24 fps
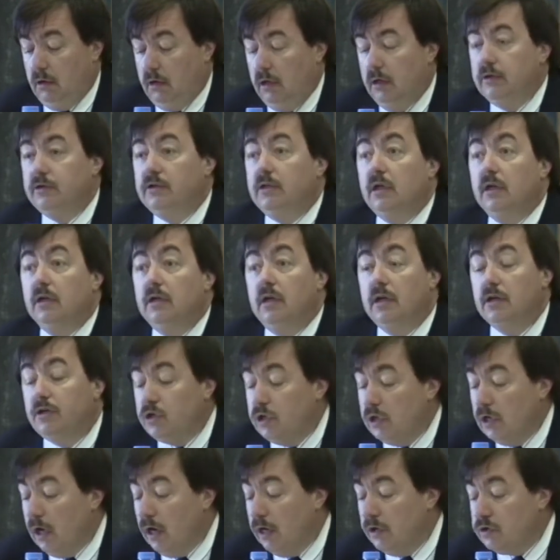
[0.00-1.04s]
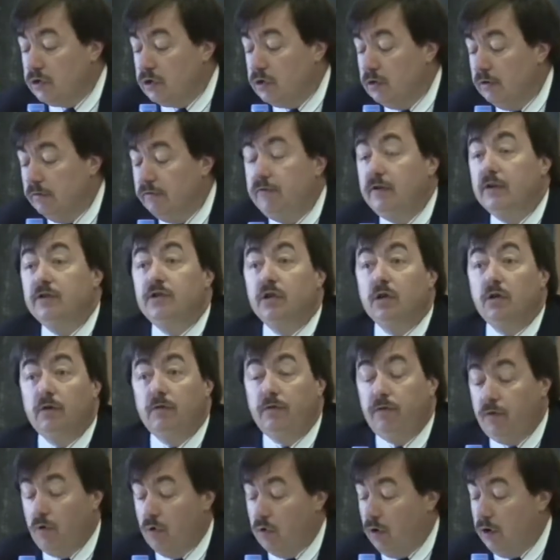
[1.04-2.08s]
is the initiation of physical
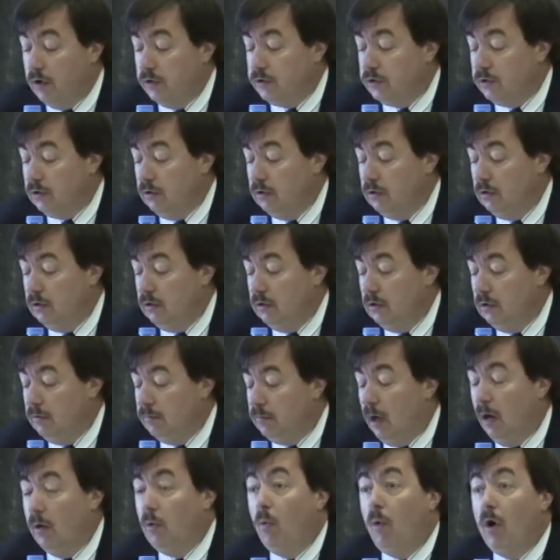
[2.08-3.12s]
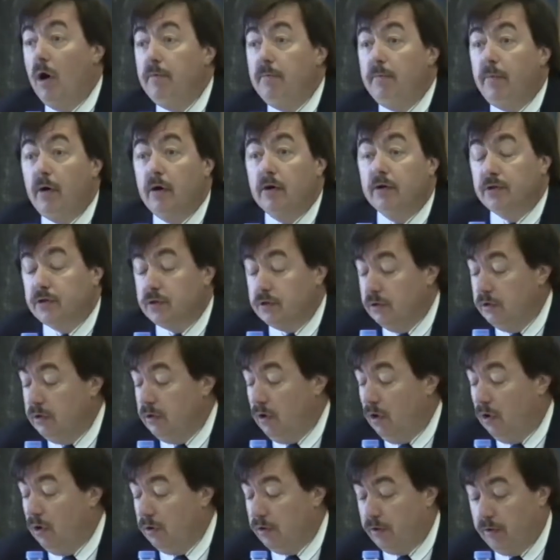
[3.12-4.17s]
force by one person
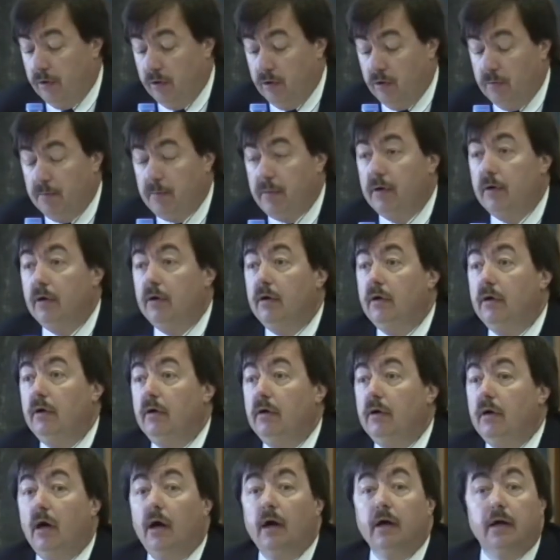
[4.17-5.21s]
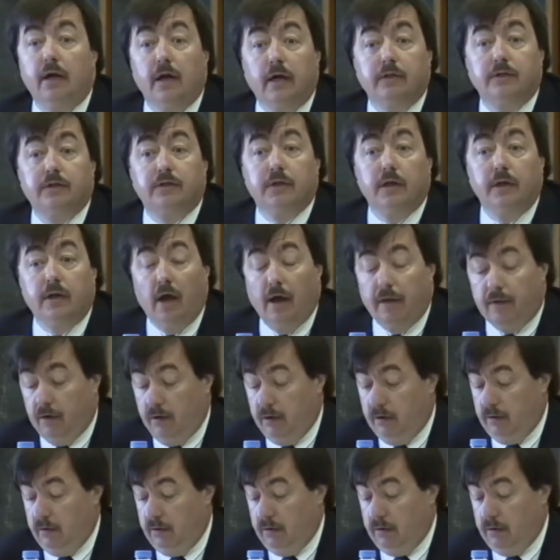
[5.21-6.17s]
or group against another.